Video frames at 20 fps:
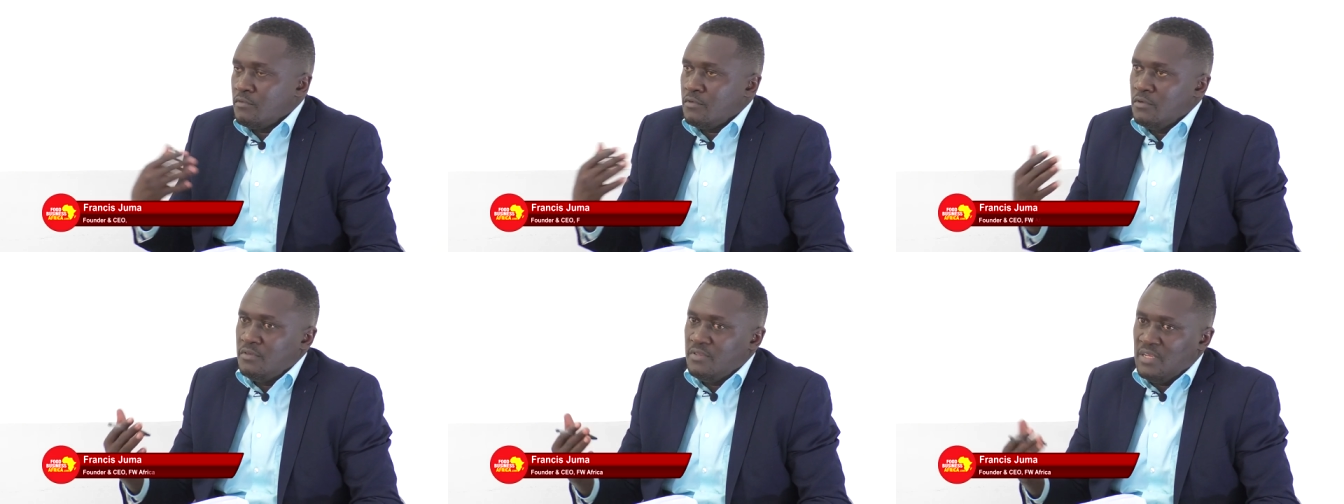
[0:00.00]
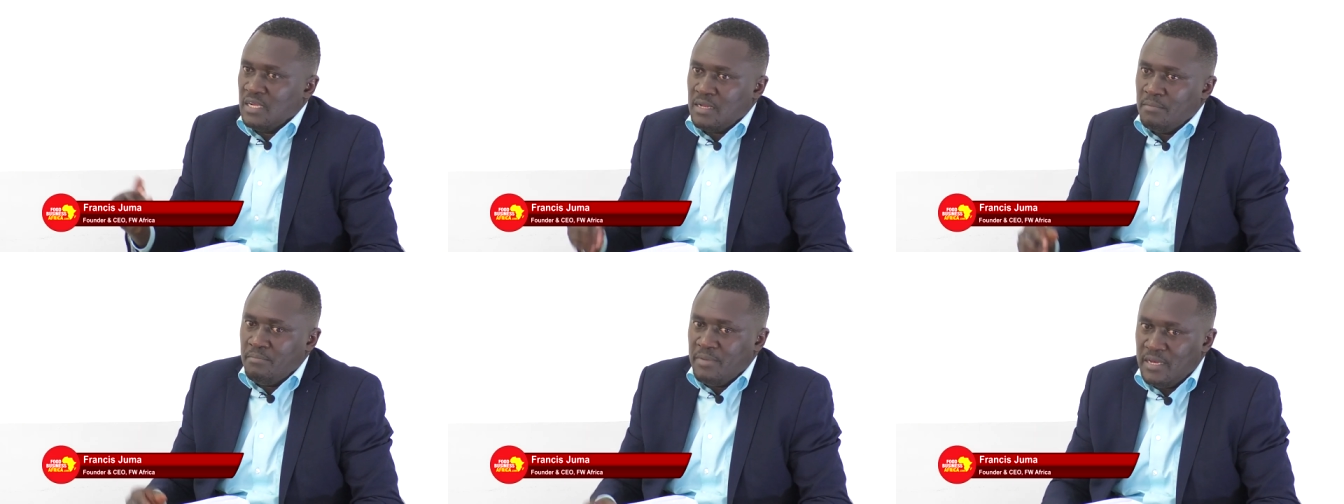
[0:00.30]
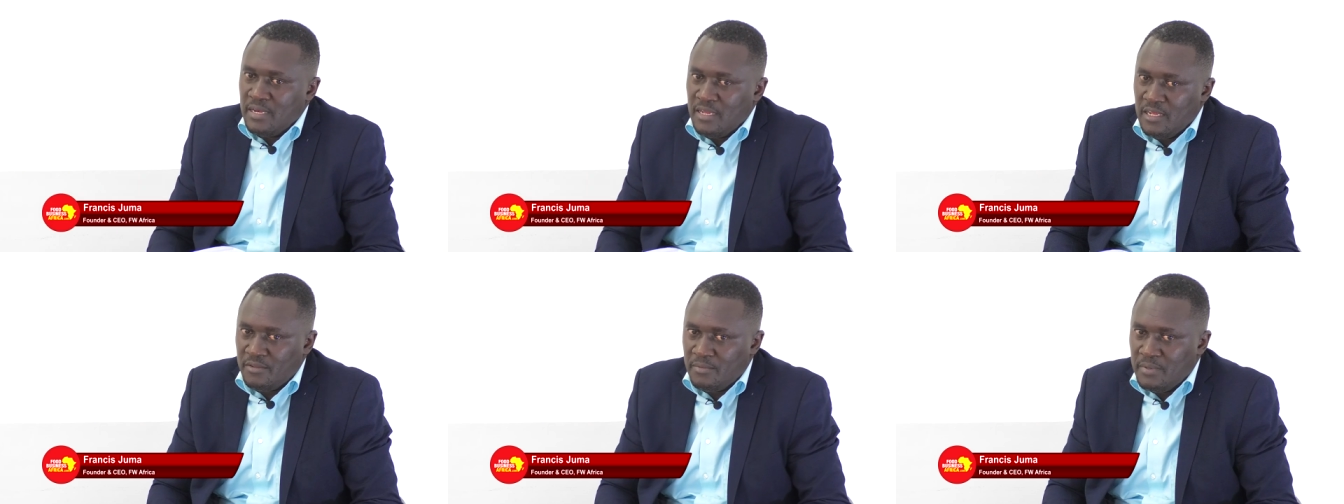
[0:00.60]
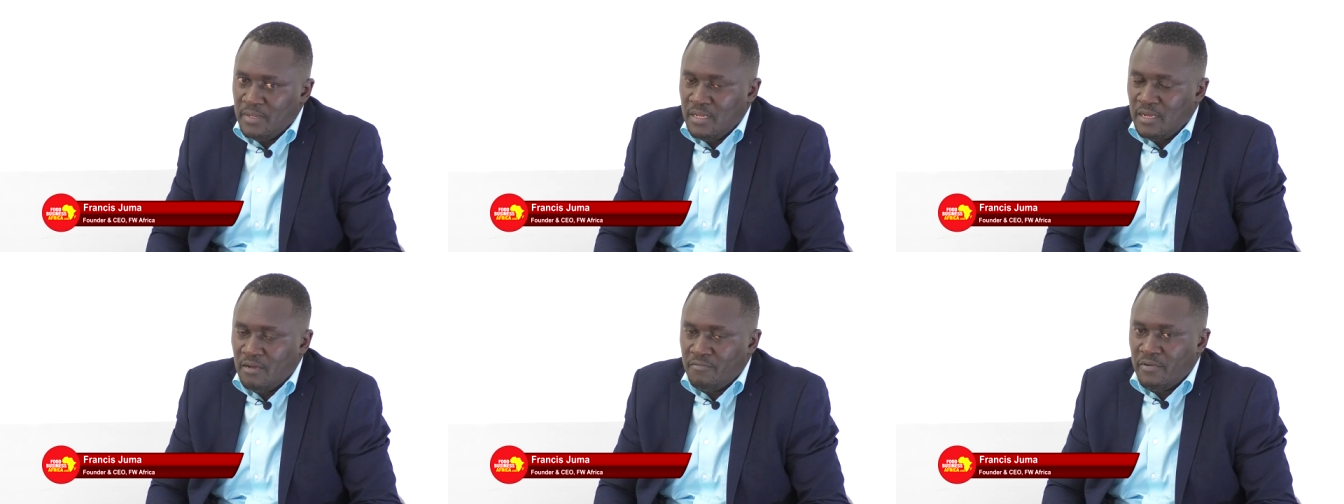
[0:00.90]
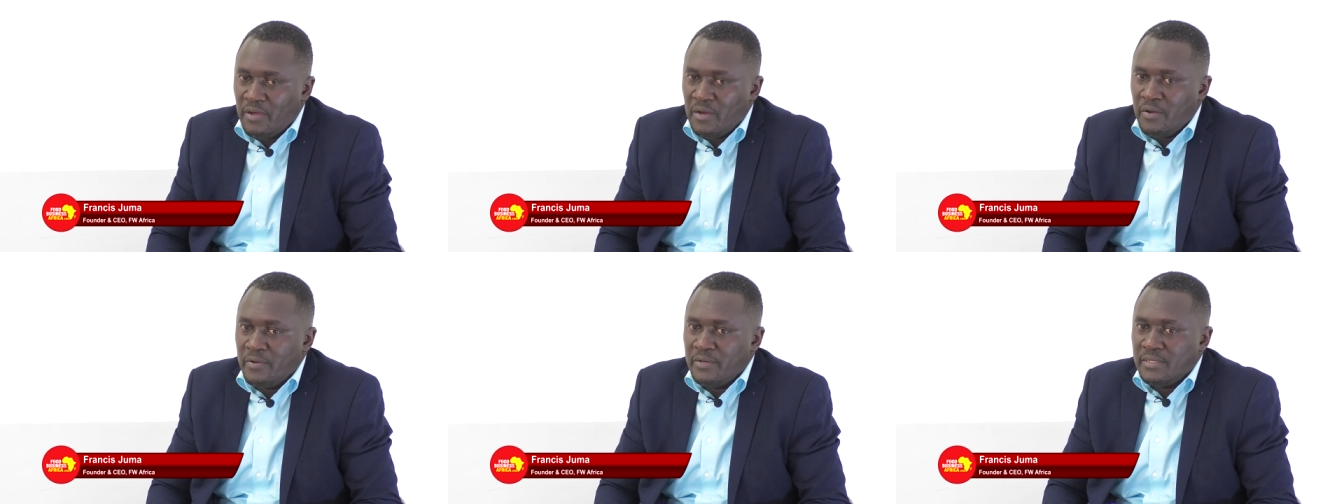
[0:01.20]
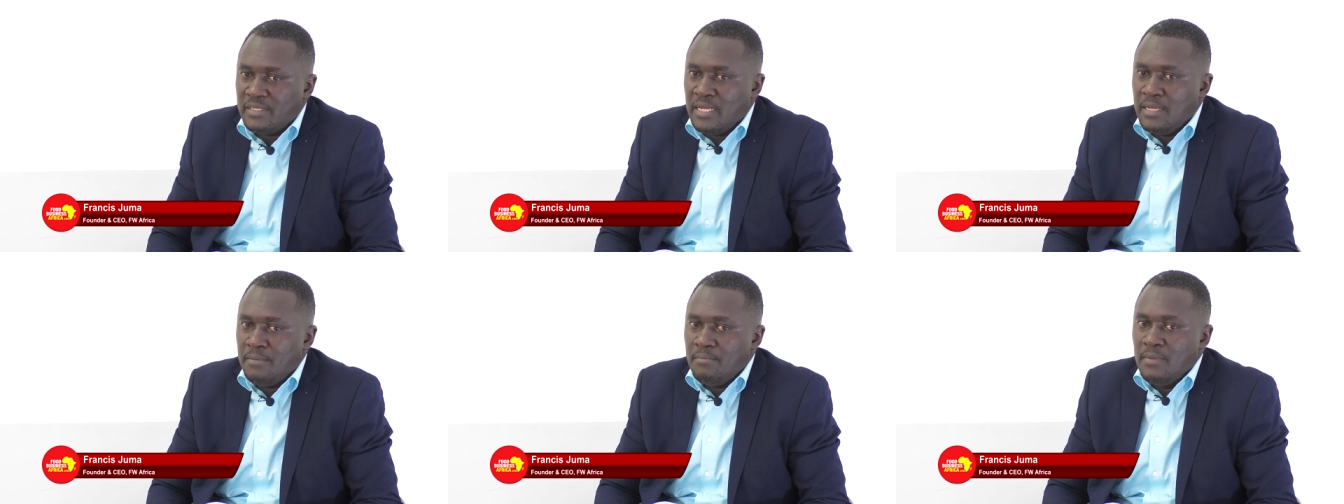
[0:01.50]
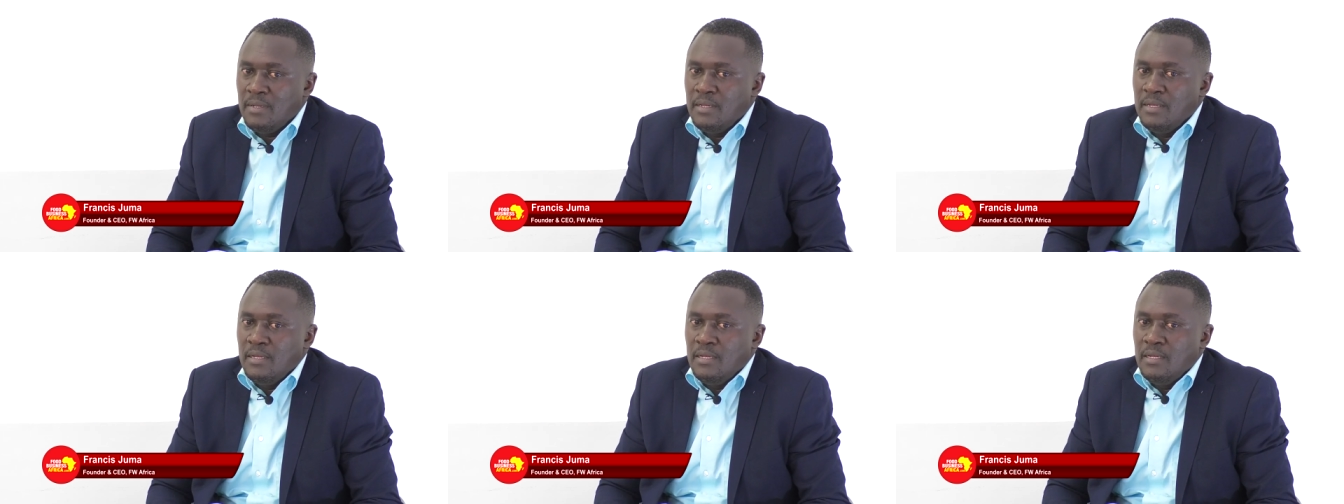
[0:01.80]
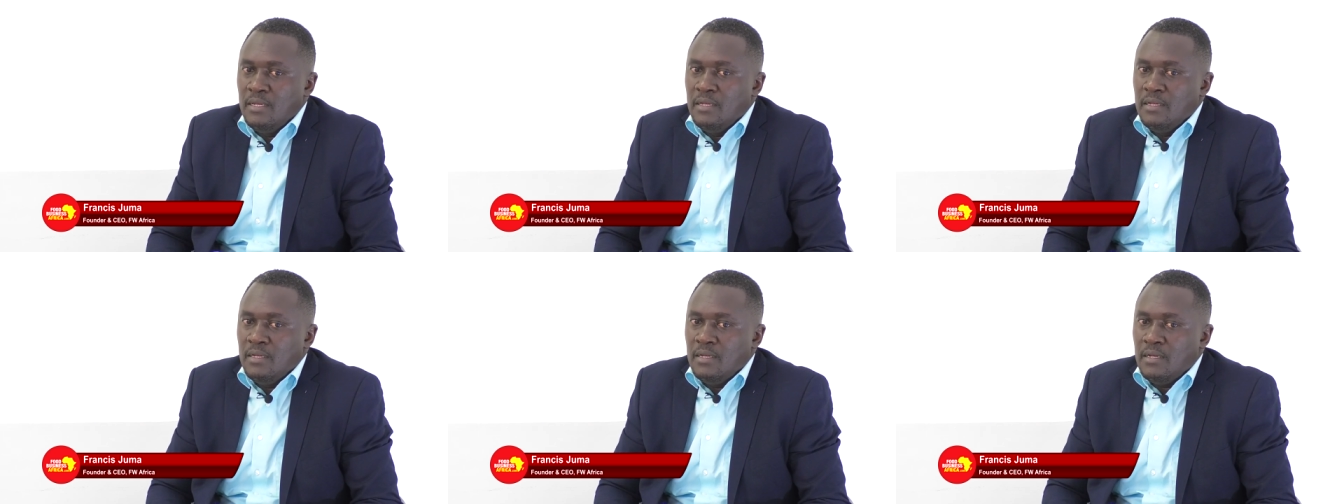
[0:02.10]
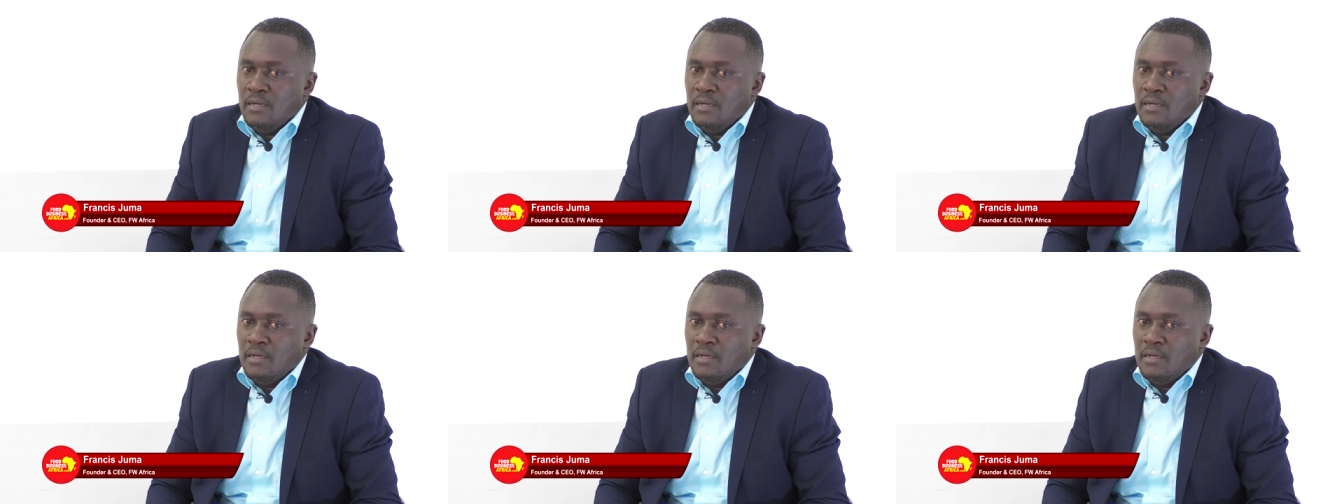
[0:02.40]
because the company has been there for a long time. Mm-hmm.